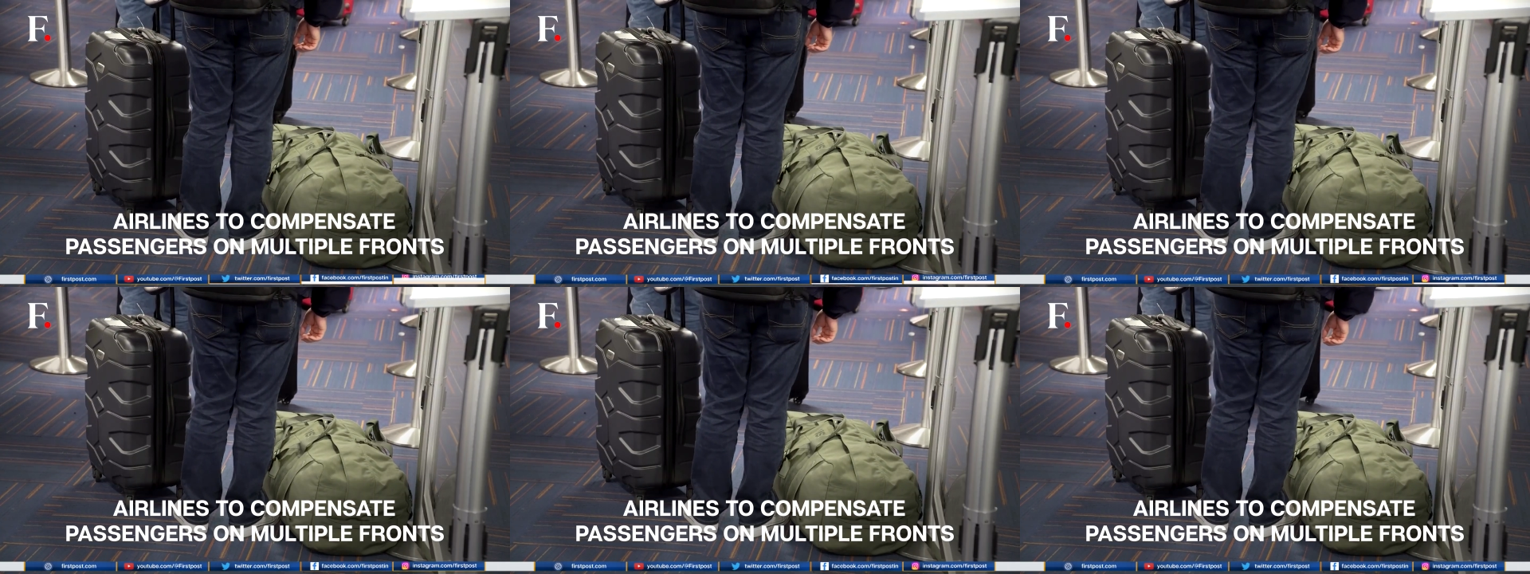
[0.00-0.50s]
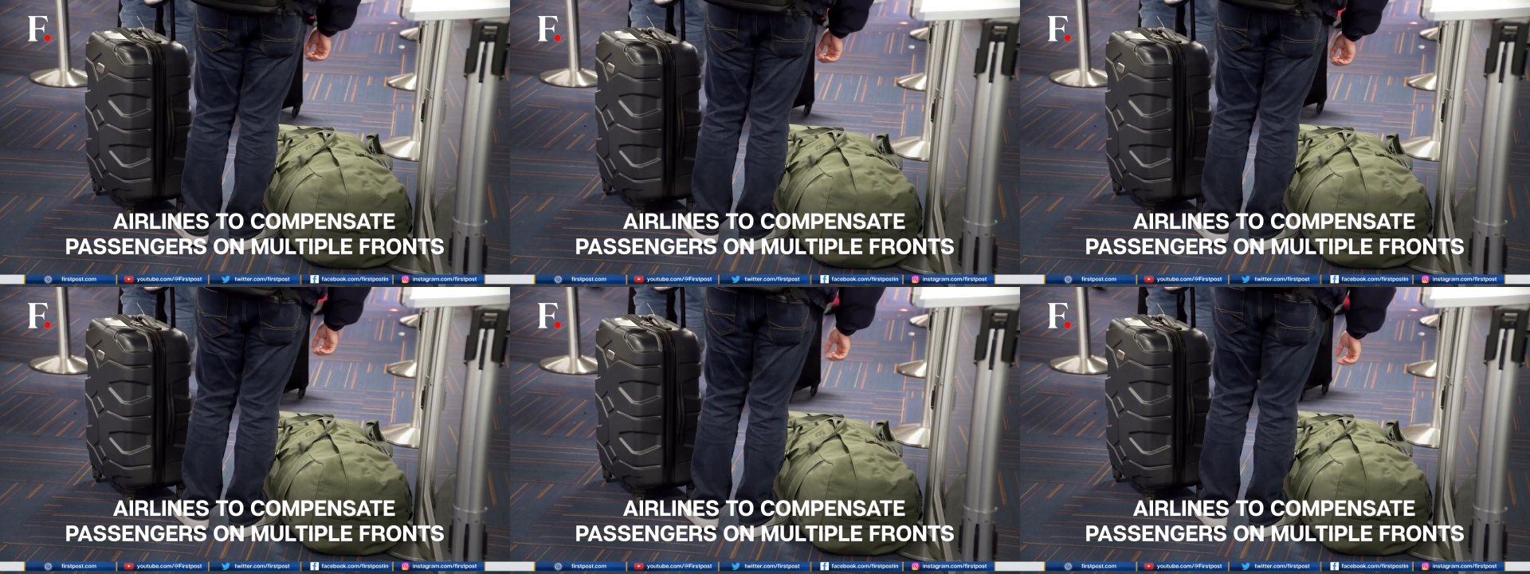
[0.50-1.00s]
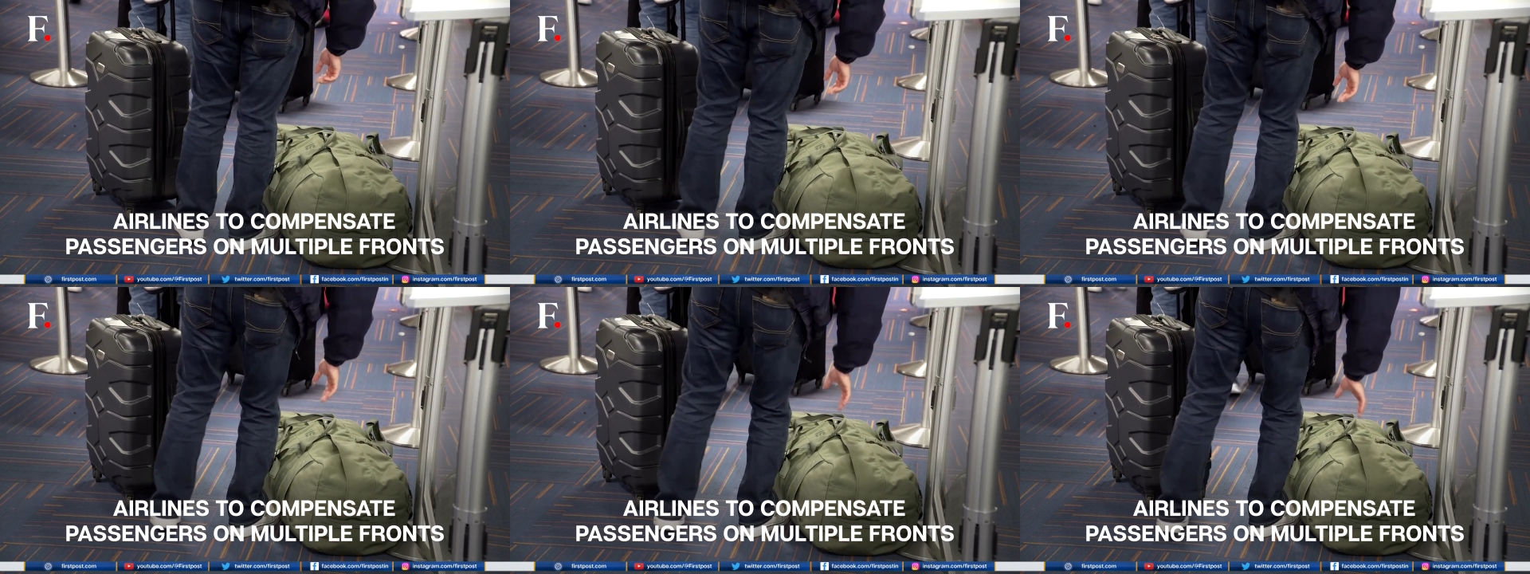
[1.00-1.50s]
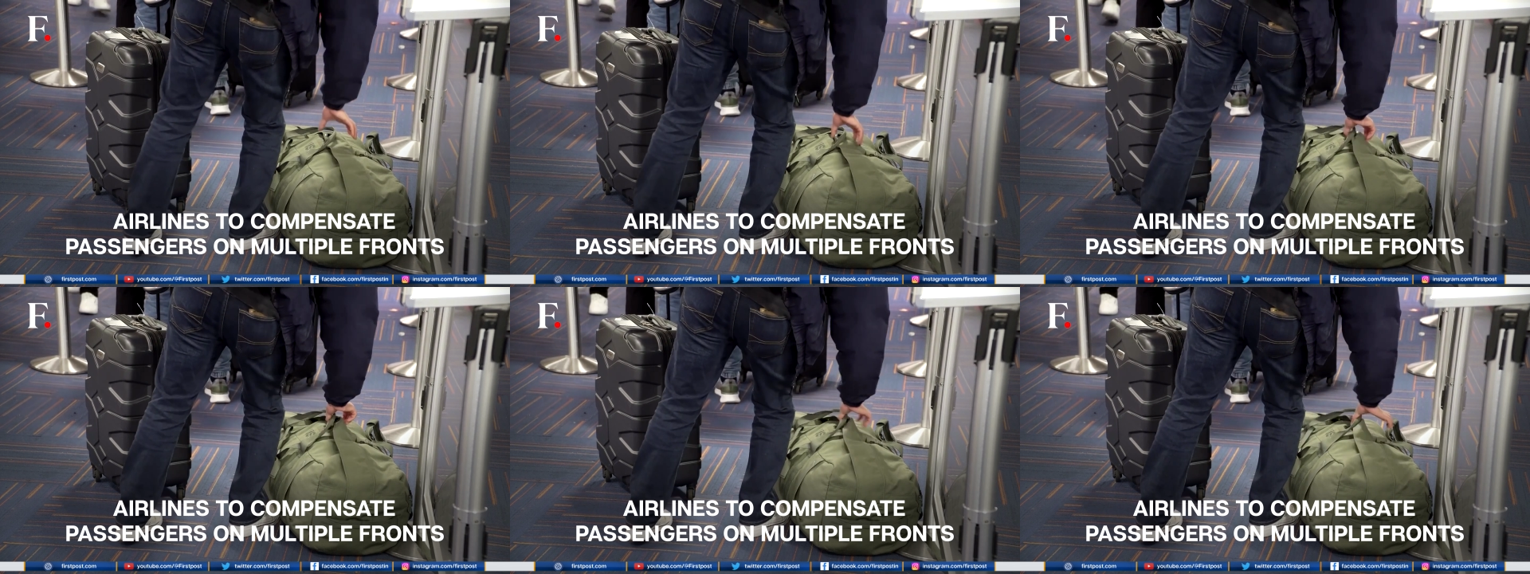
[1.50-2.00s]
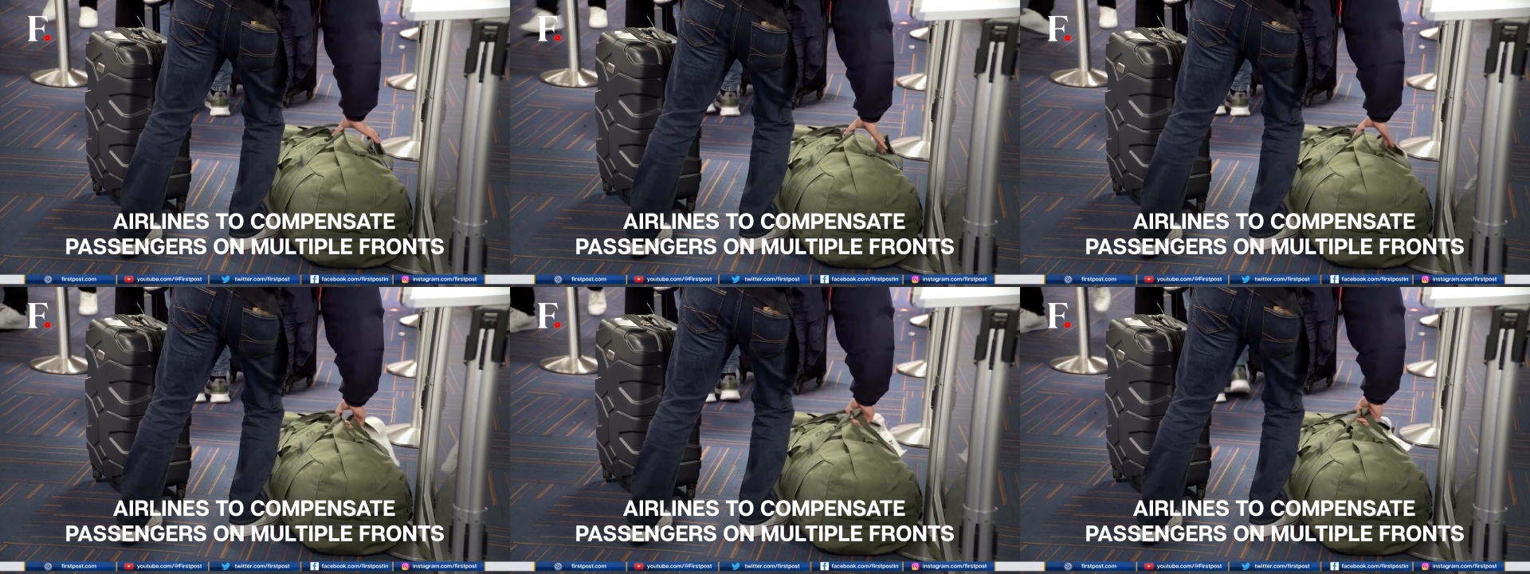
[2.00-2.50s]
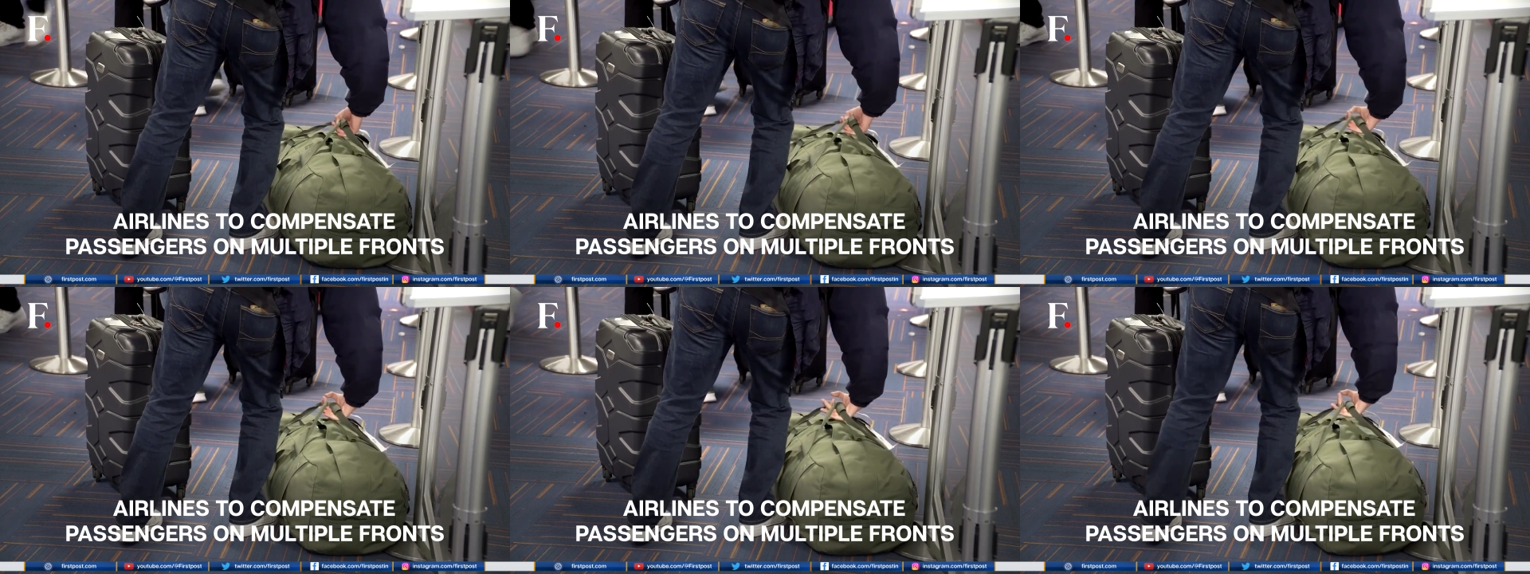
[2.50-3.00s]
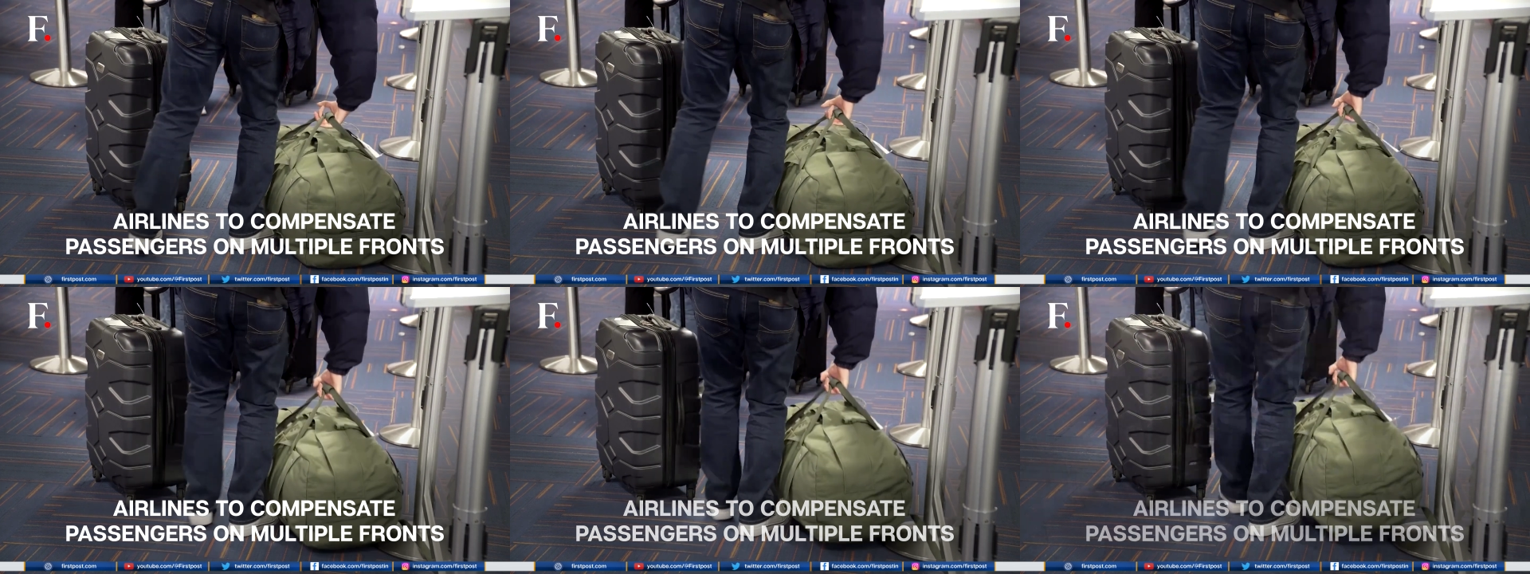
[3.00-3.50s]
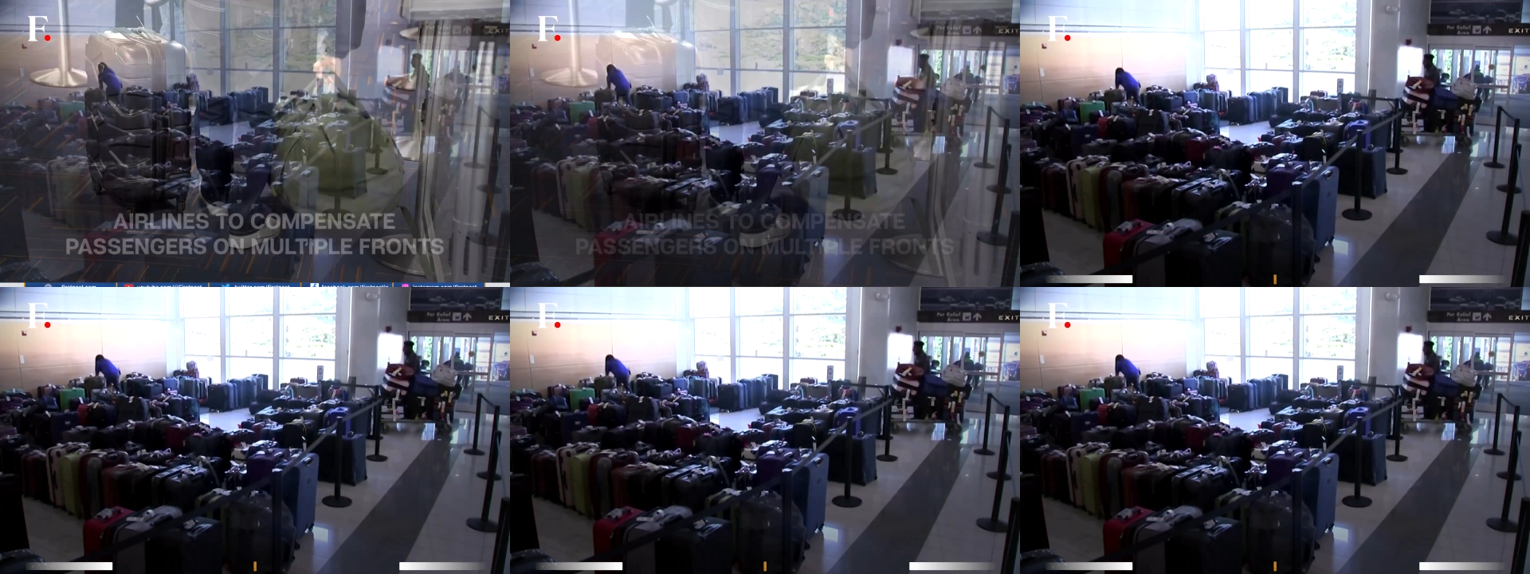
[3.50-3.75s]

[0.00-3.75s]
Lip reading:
(no speaker visible)